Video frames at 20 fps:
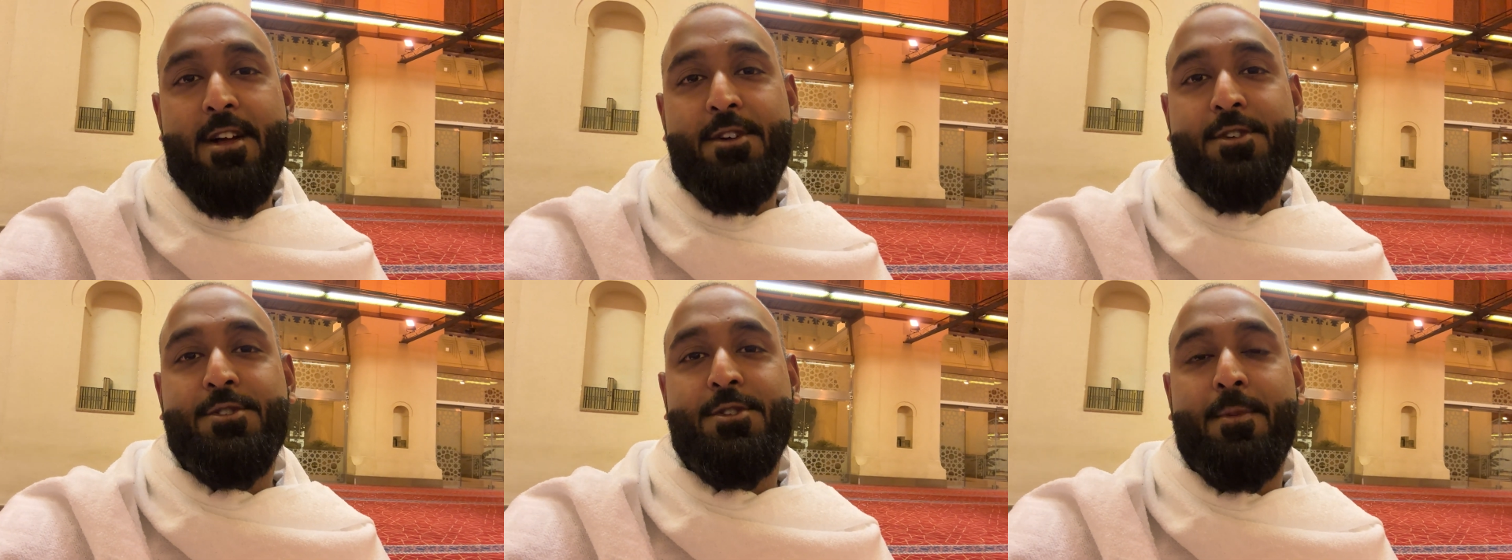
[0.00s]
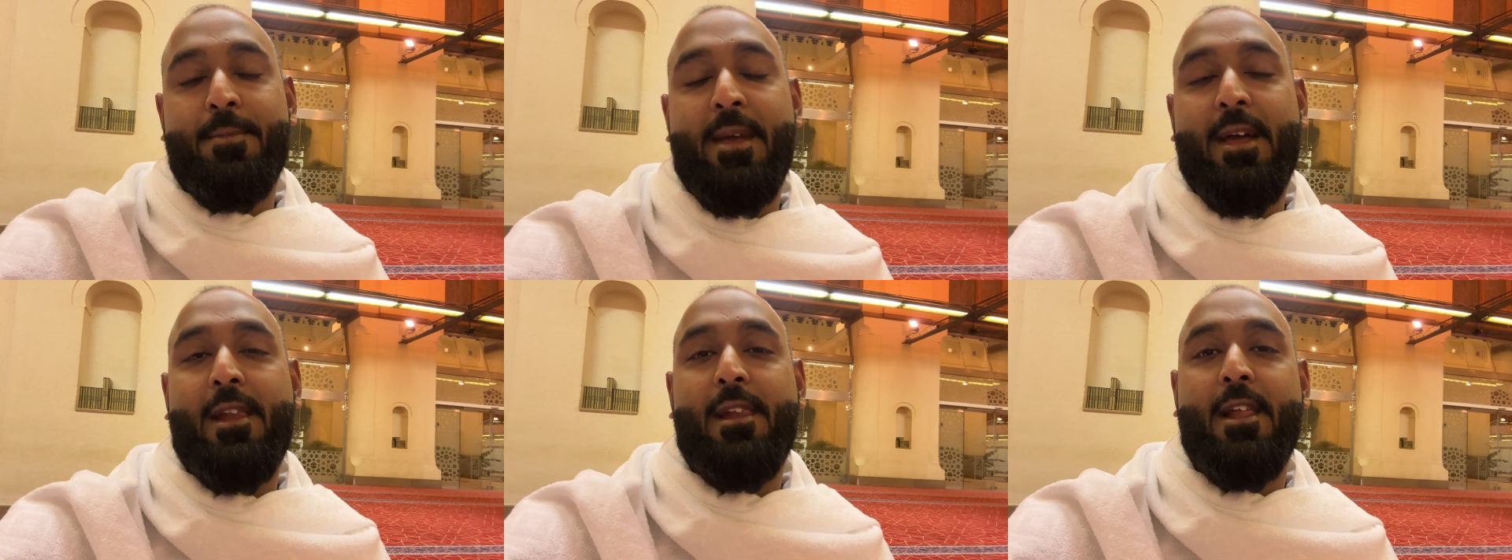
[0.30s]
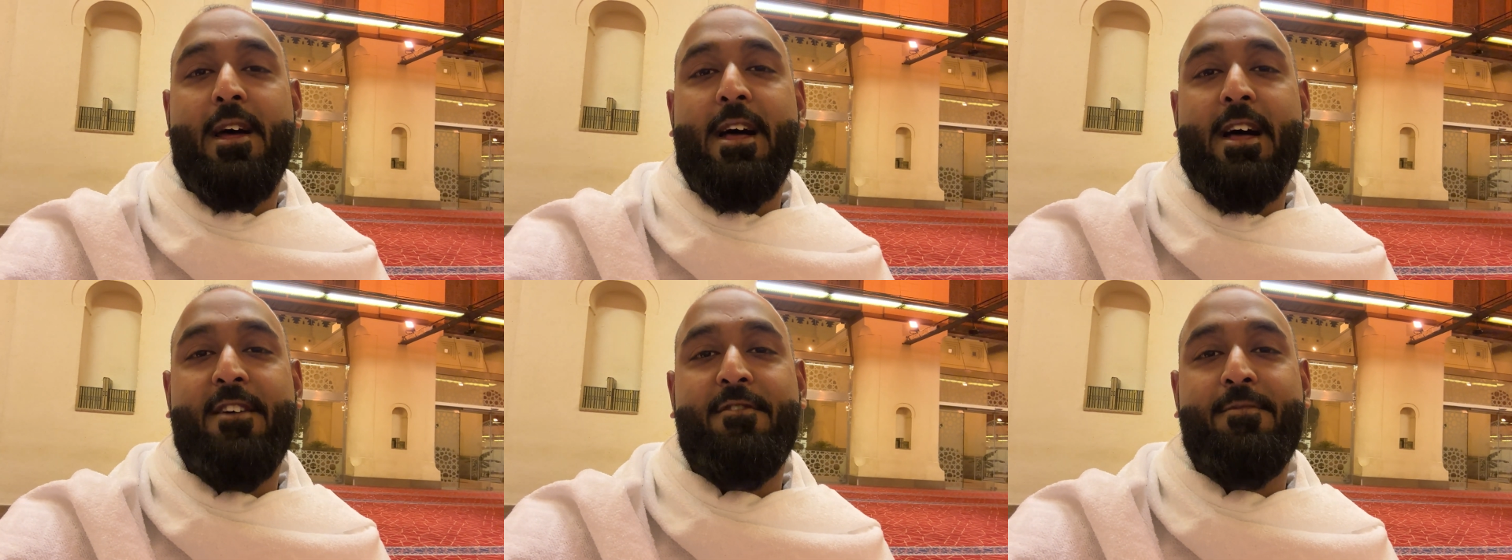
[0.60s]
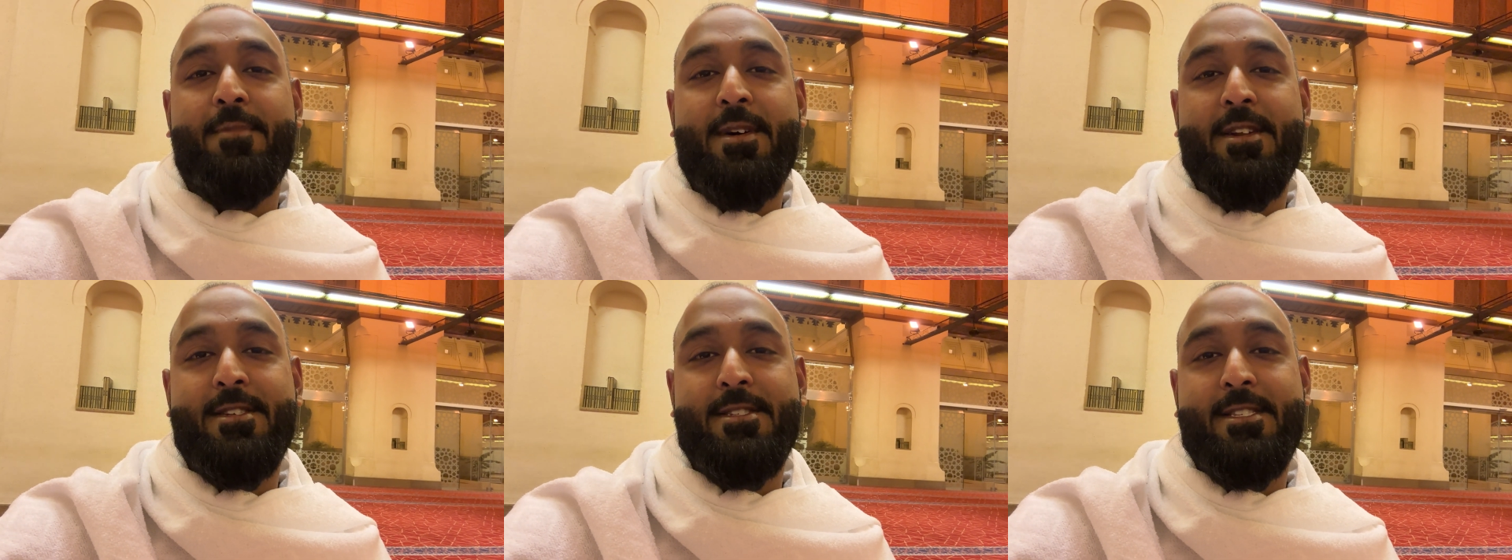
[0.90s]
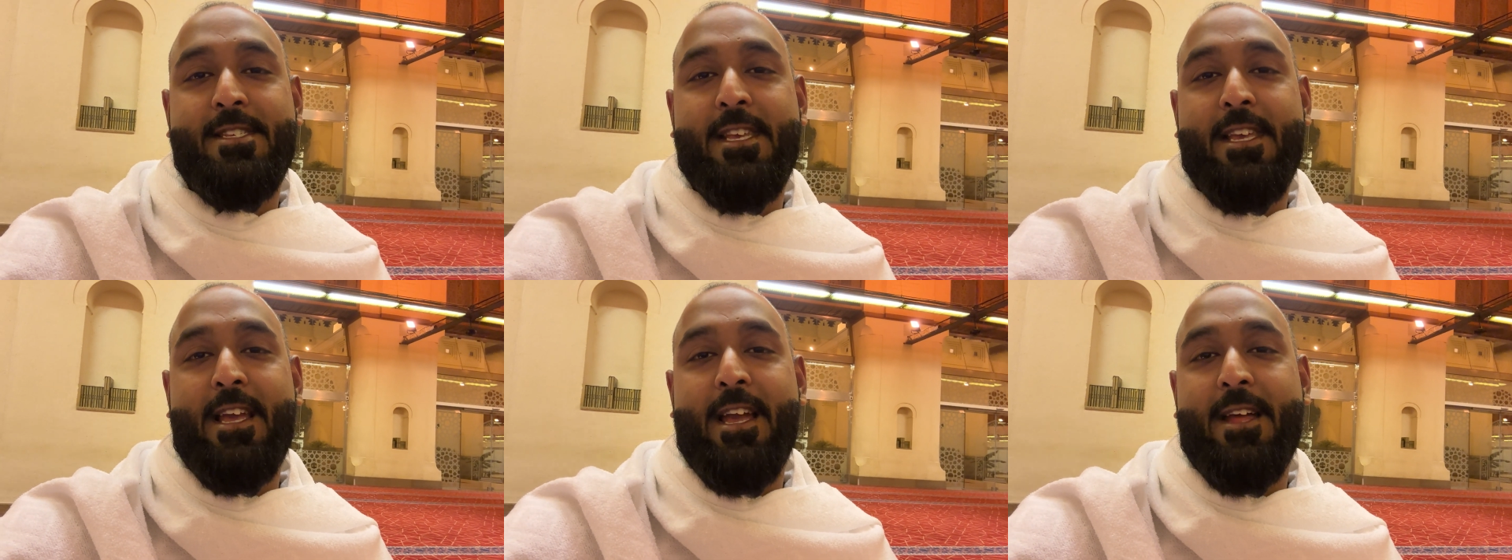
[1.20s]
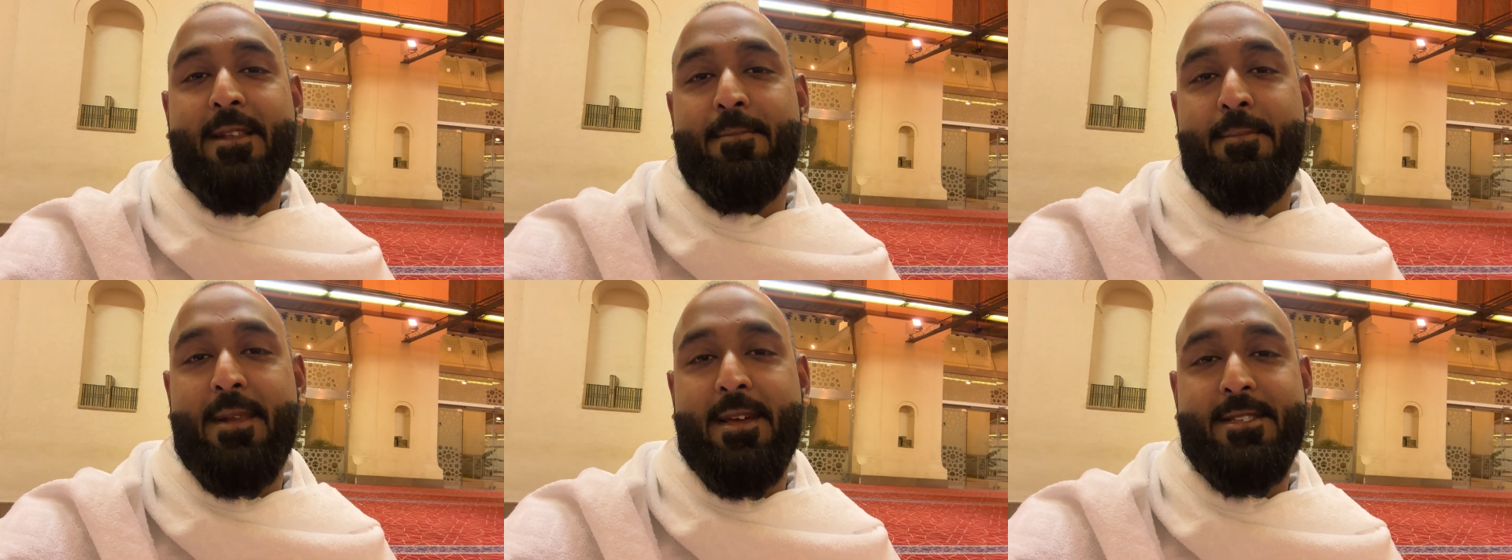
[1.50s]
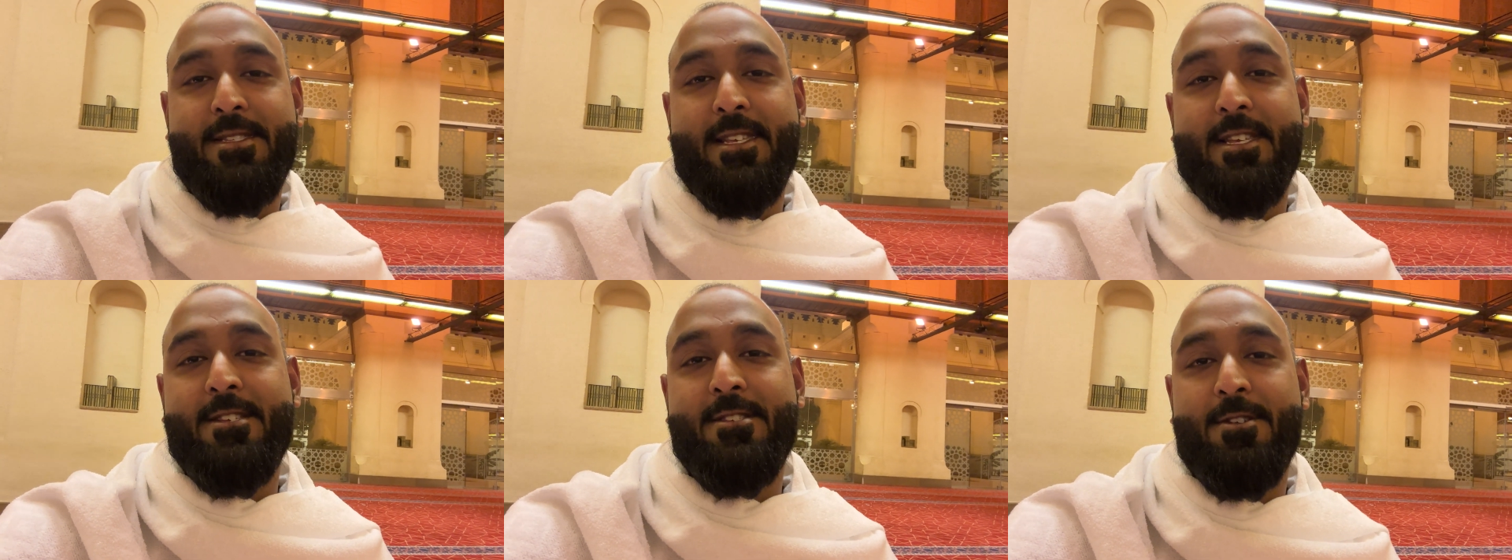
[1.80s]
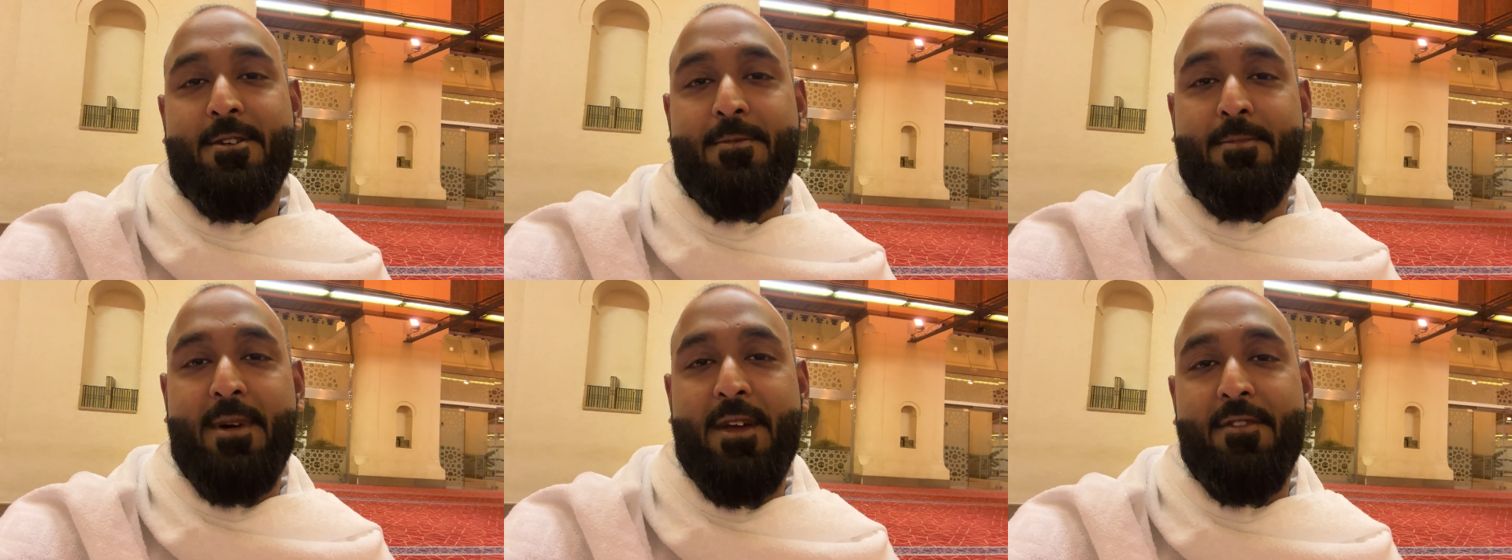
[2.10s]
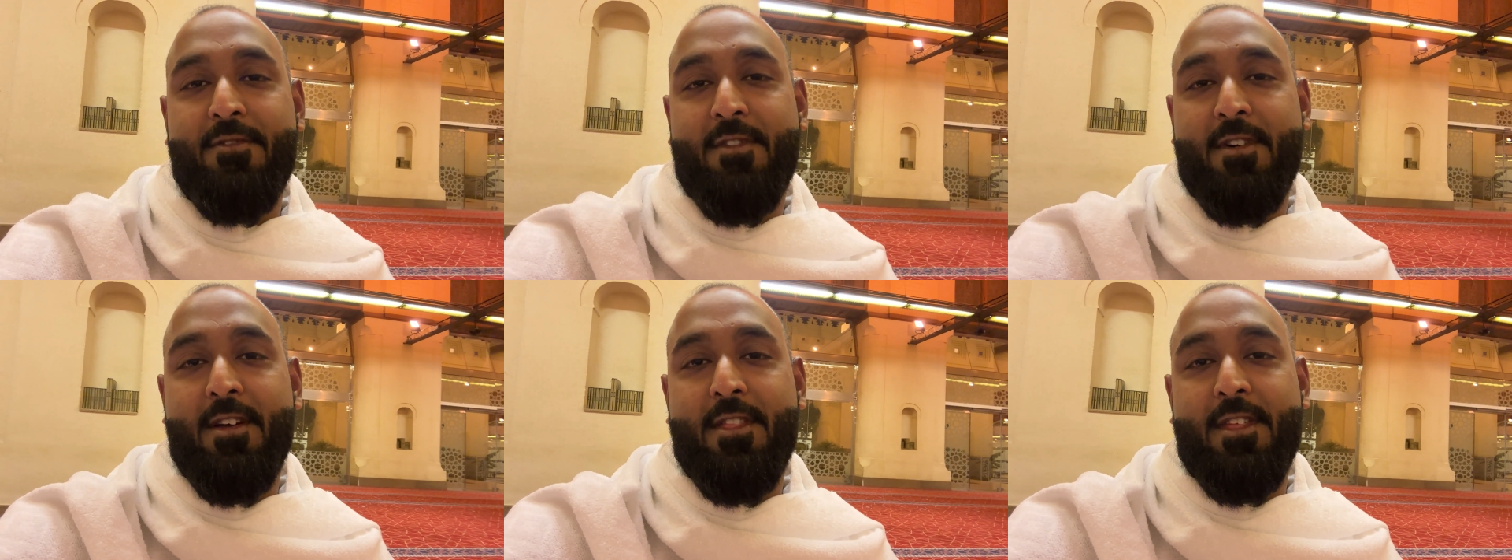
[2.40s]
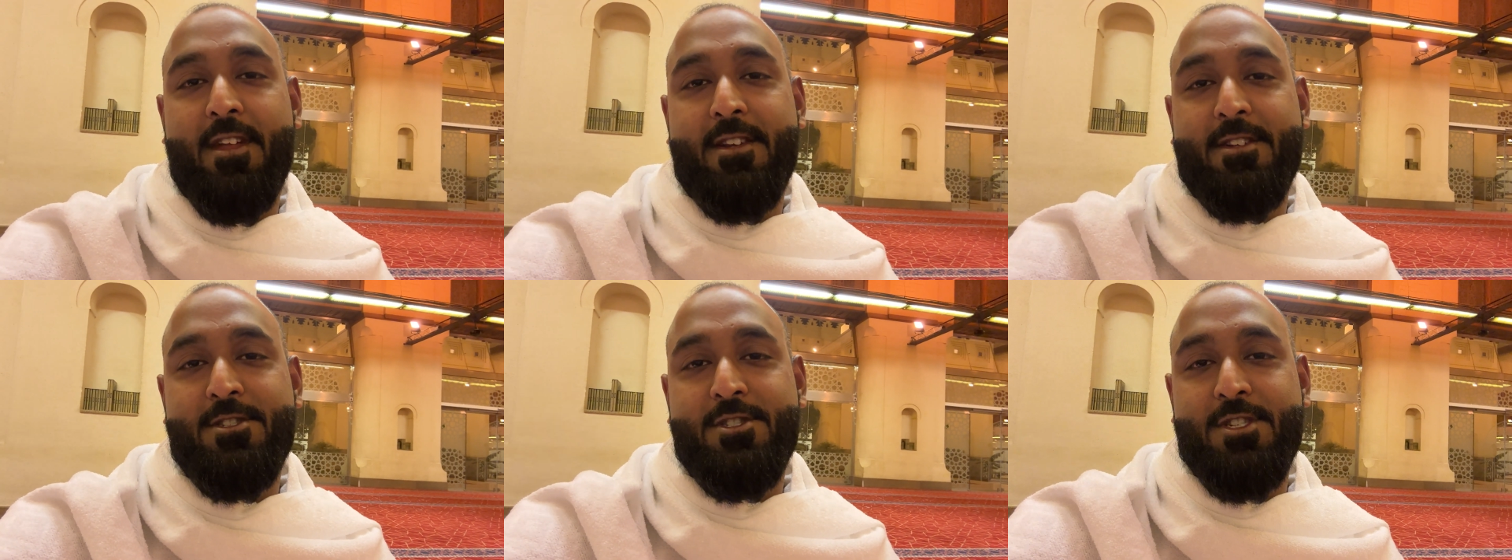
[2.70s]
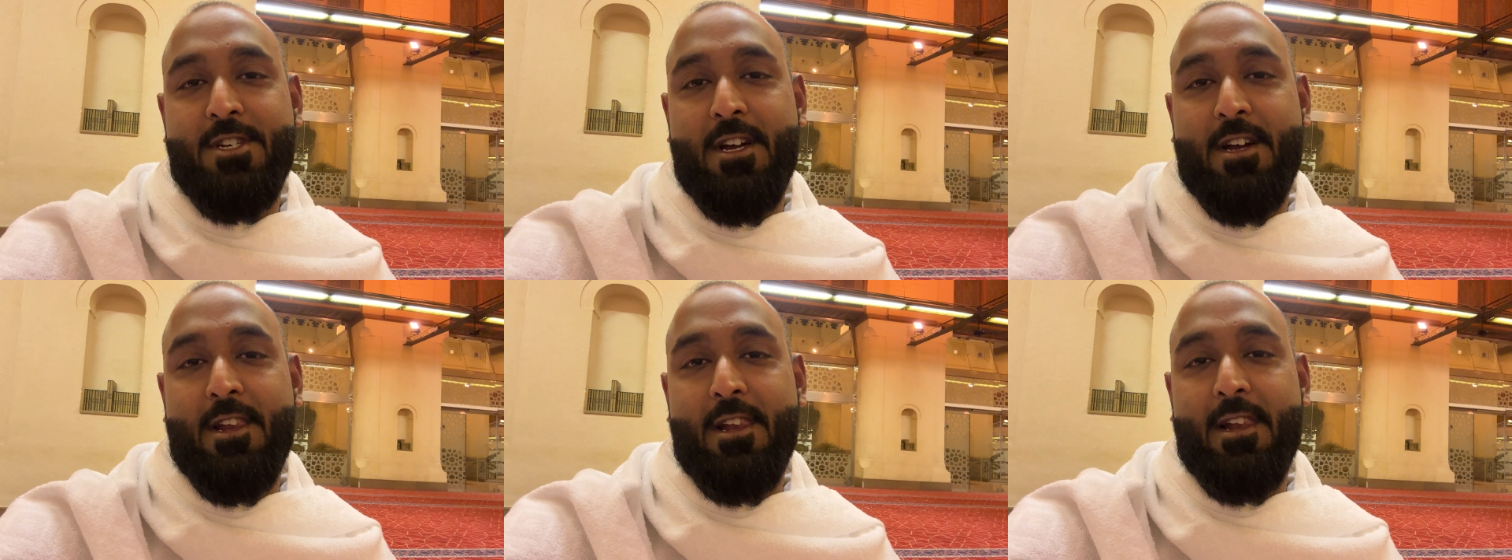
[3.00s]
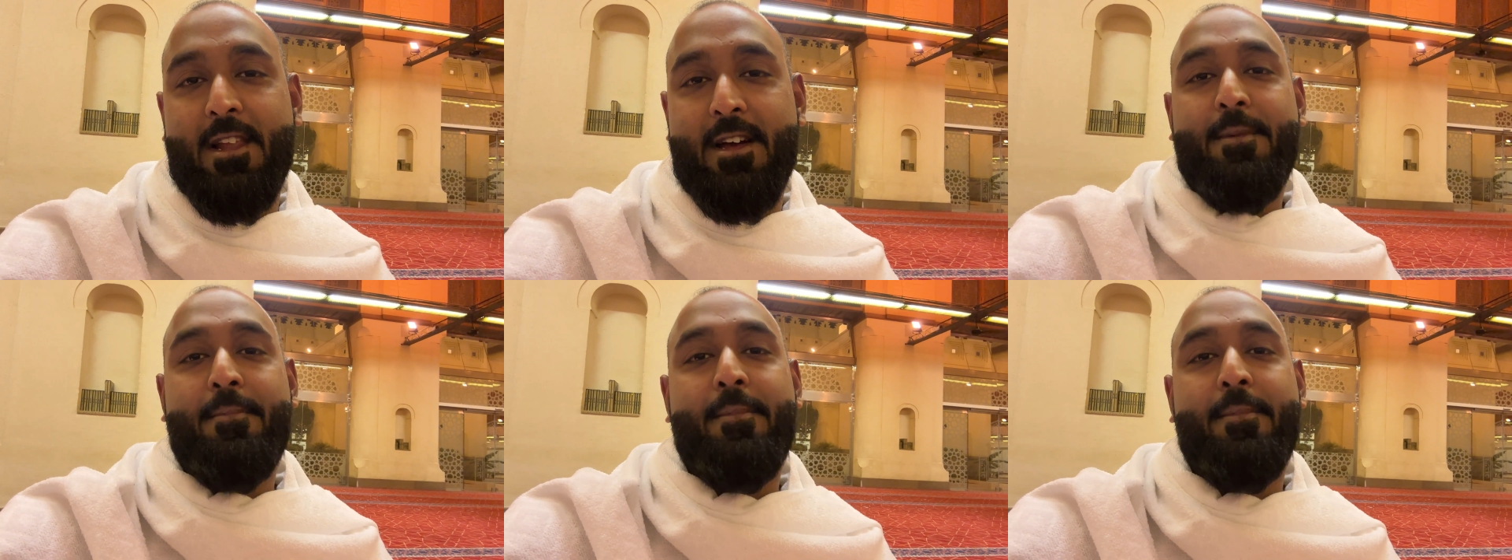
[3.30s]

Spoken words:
So may Allah have mercy and blessings on my father, inshallah.